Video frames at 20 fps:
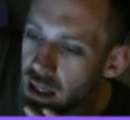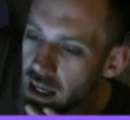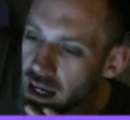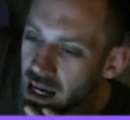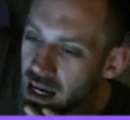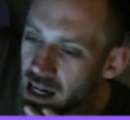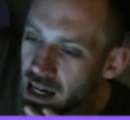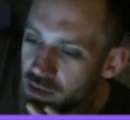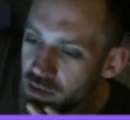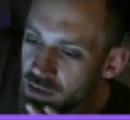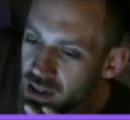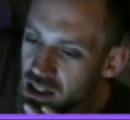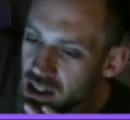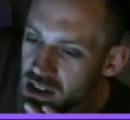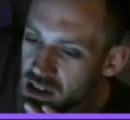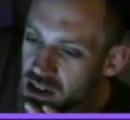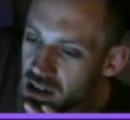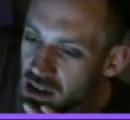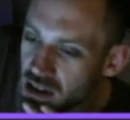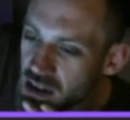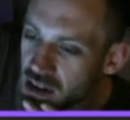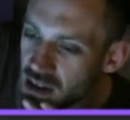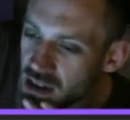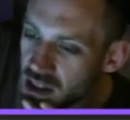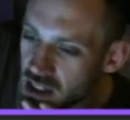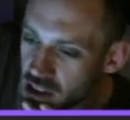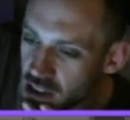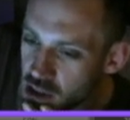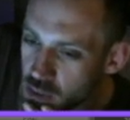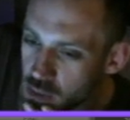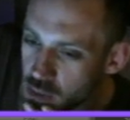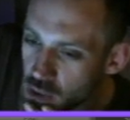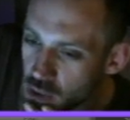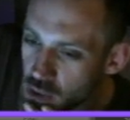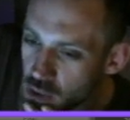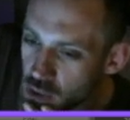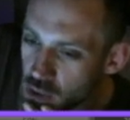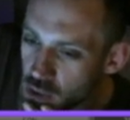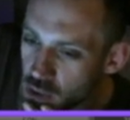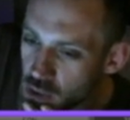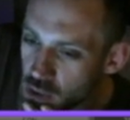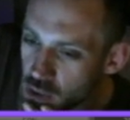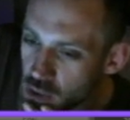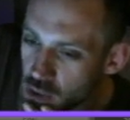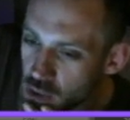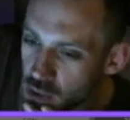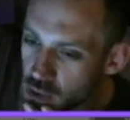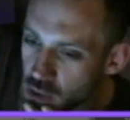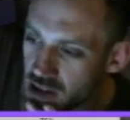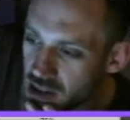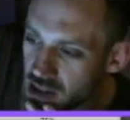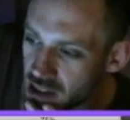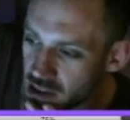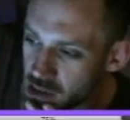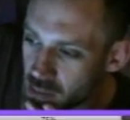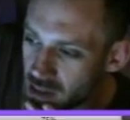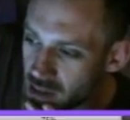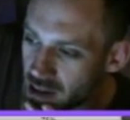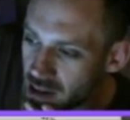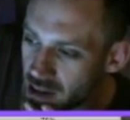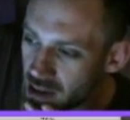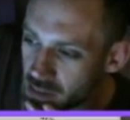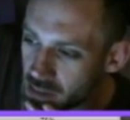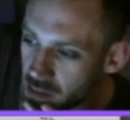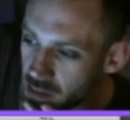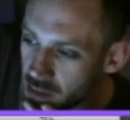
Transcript: I faced this move against this man.